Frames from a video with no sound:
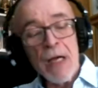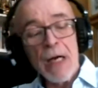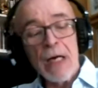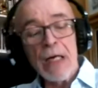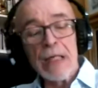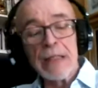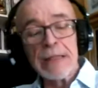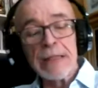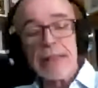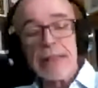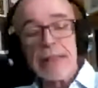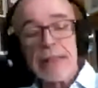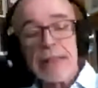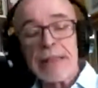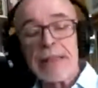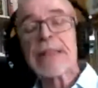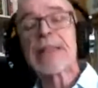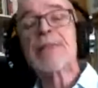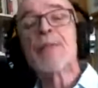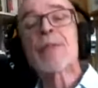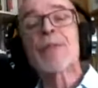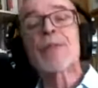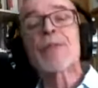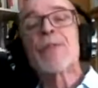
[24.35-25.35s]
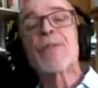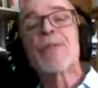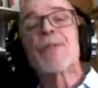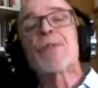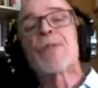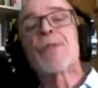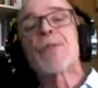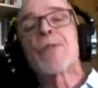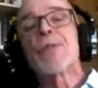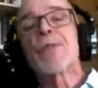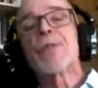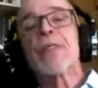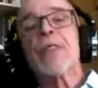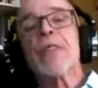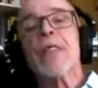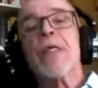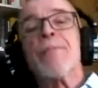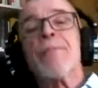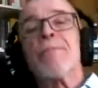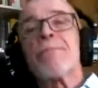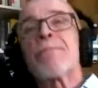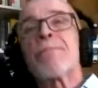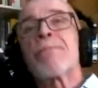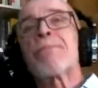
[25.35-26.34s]
The book is concerned
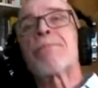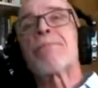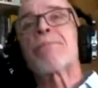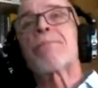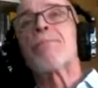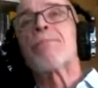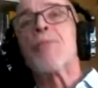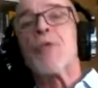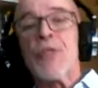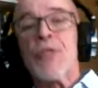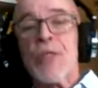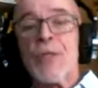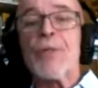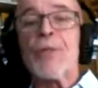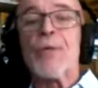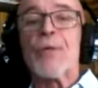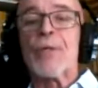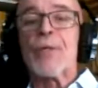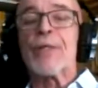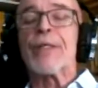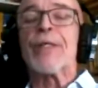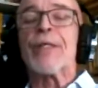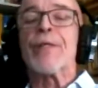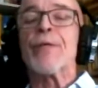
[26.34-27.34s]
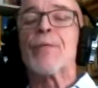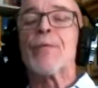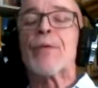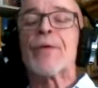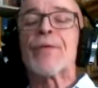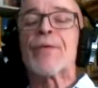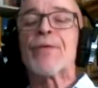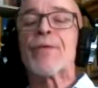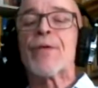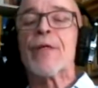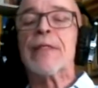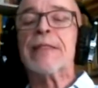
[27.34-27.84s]
particularly with